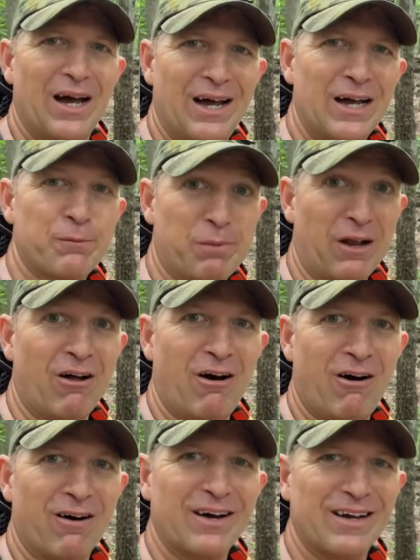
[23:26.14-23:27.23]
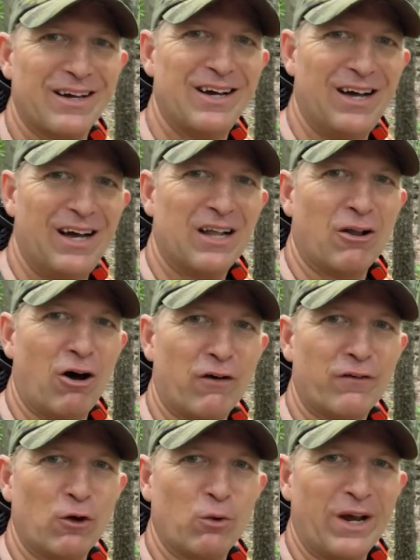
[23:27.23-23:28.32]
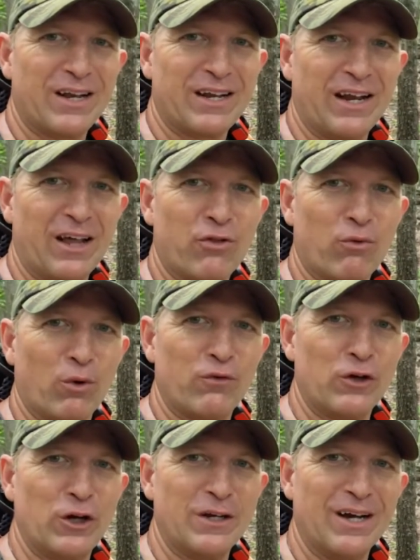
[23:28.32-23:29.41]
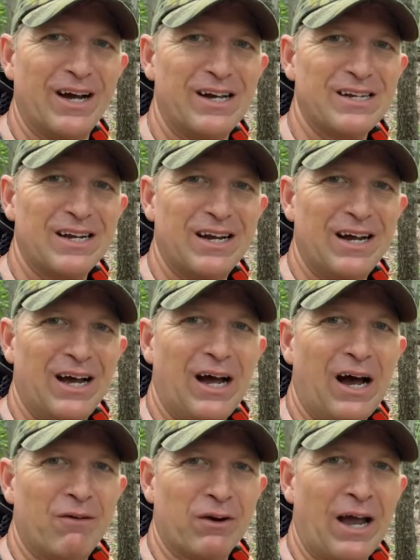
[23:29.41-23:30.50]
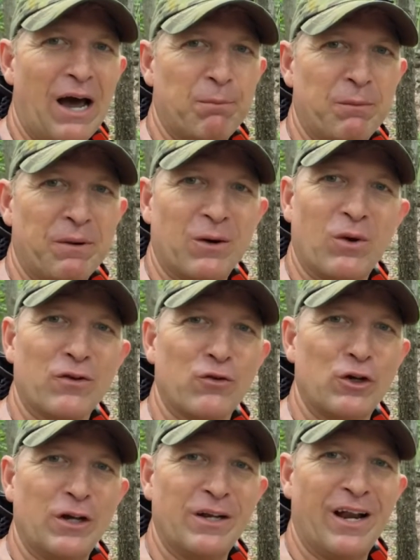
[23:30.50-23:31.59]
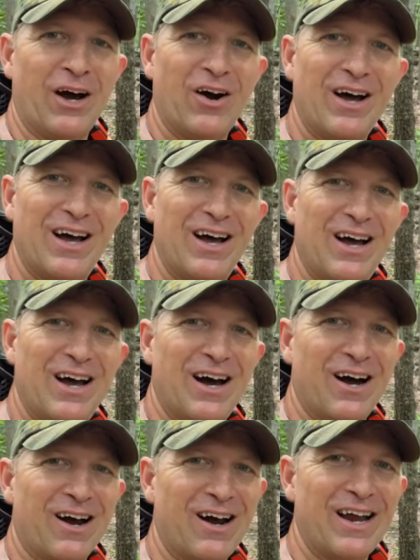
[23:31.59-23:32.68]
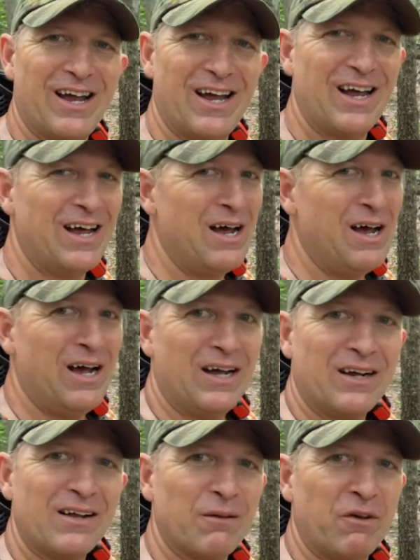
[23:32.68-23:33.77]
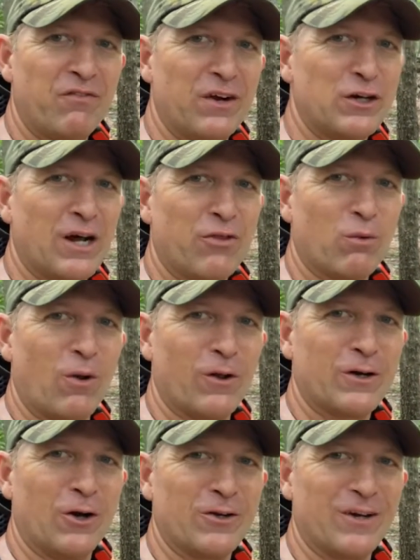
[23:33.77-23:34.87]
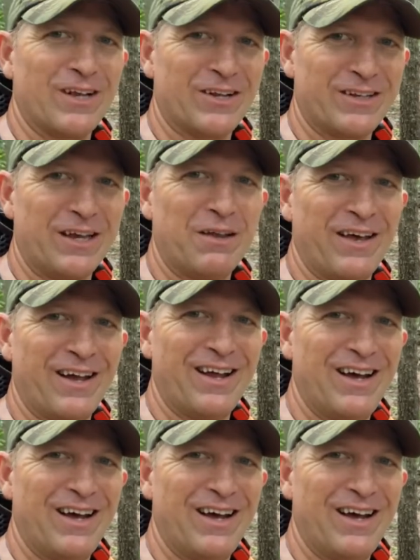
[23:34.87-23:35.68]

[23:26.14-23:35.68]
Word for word: It's been a long, long few weeks getting through Virginia. I'm very happy to be in West Virginia now. All right, let me finish out the roller coasters. I'll see you then.